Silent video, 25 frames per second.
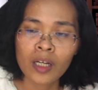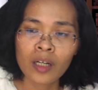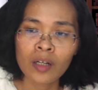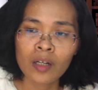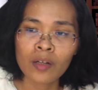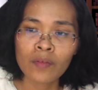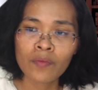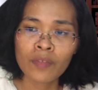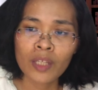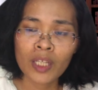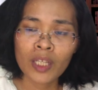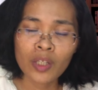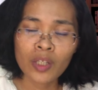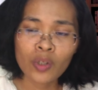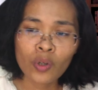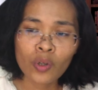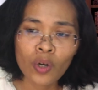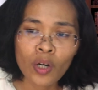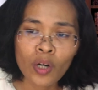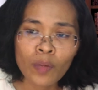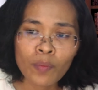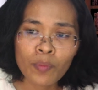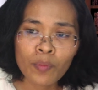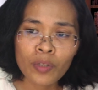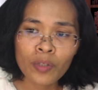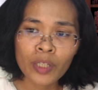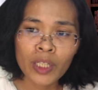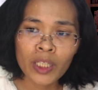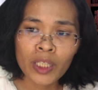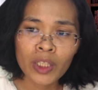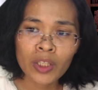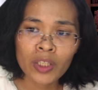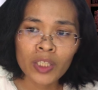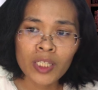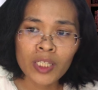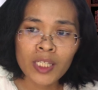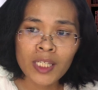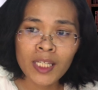
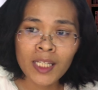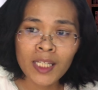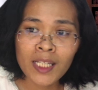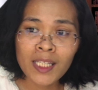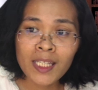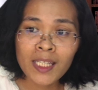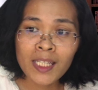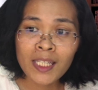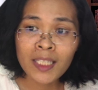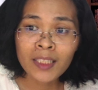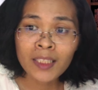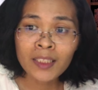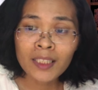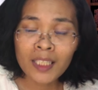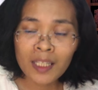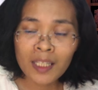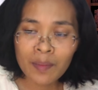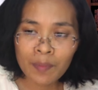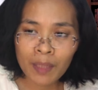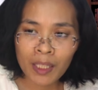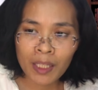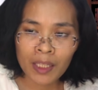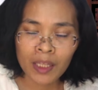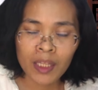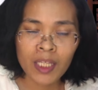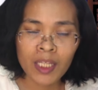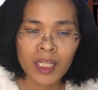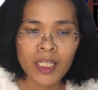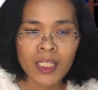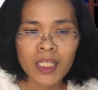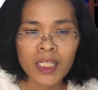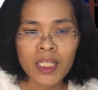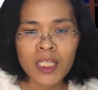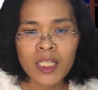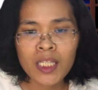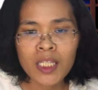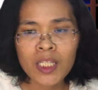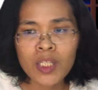incorporators, they can still limit the
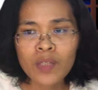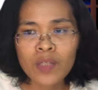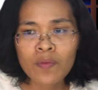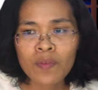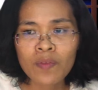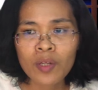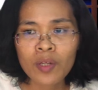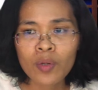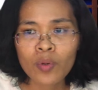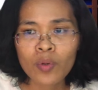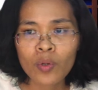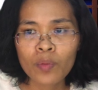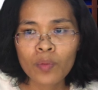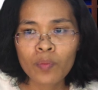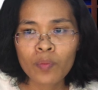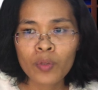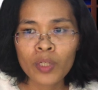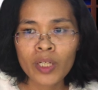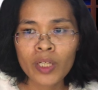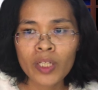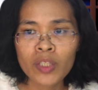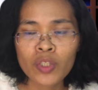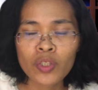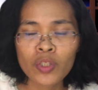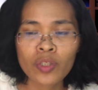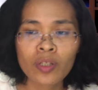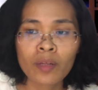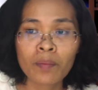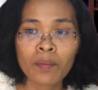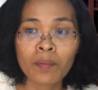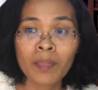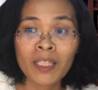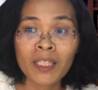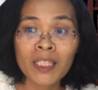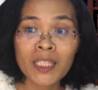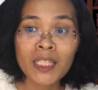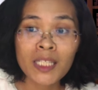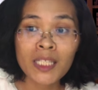existence of the corporation,
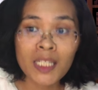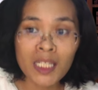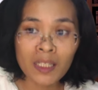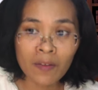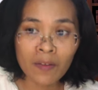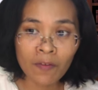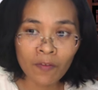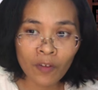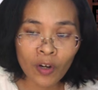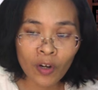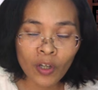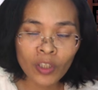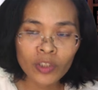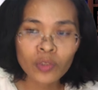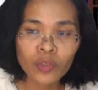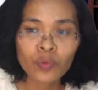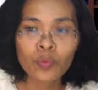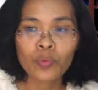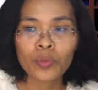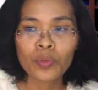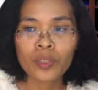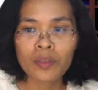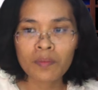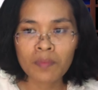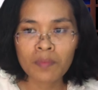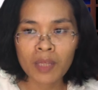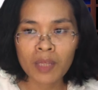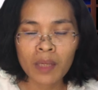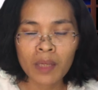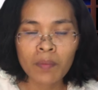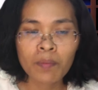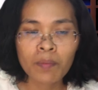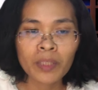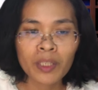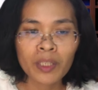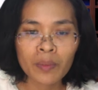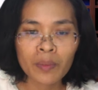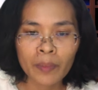but the default would be
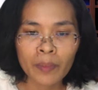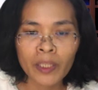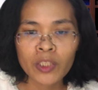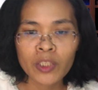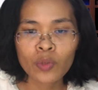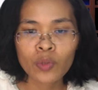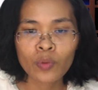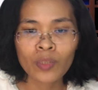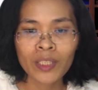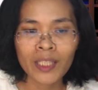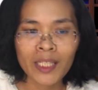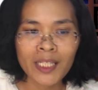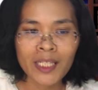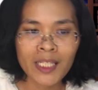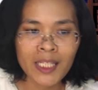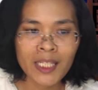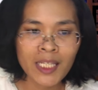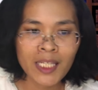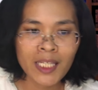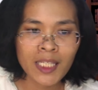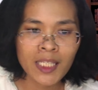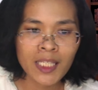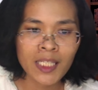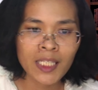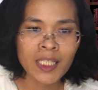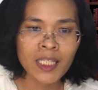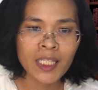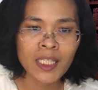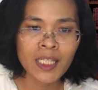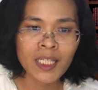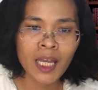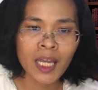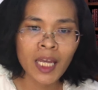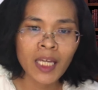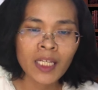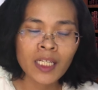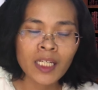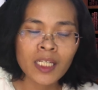perpetual existence.
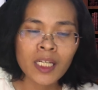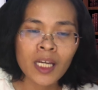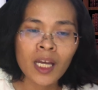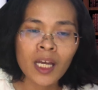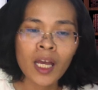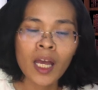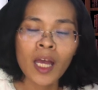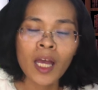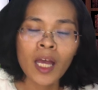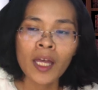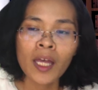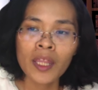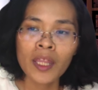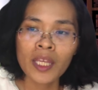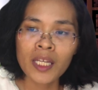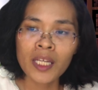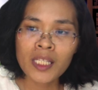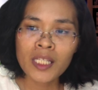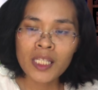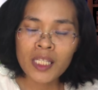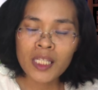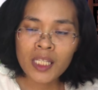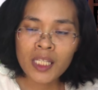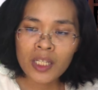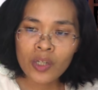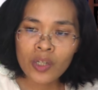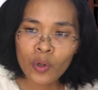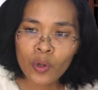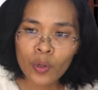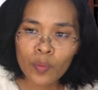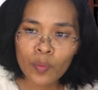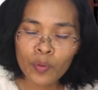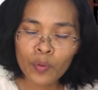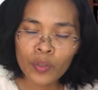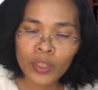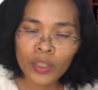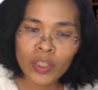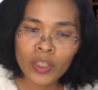And the existing
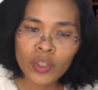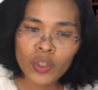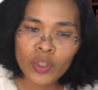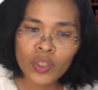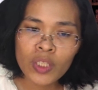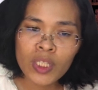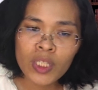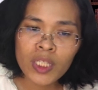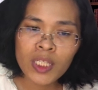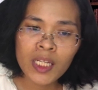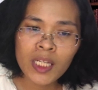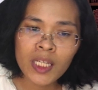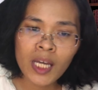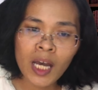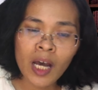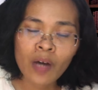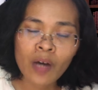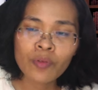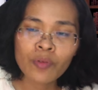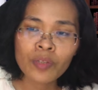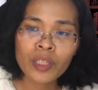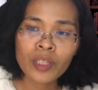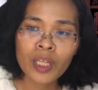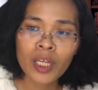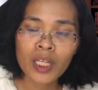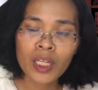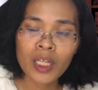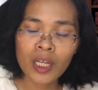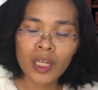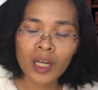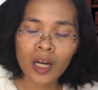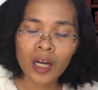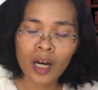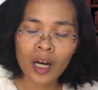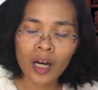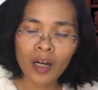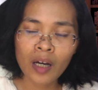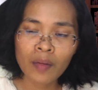corporations now,
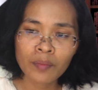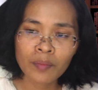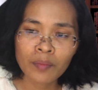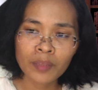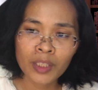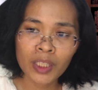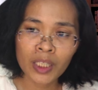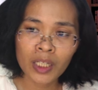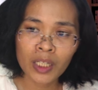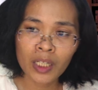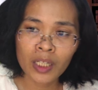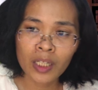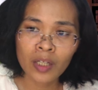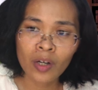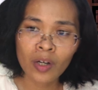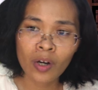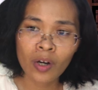they're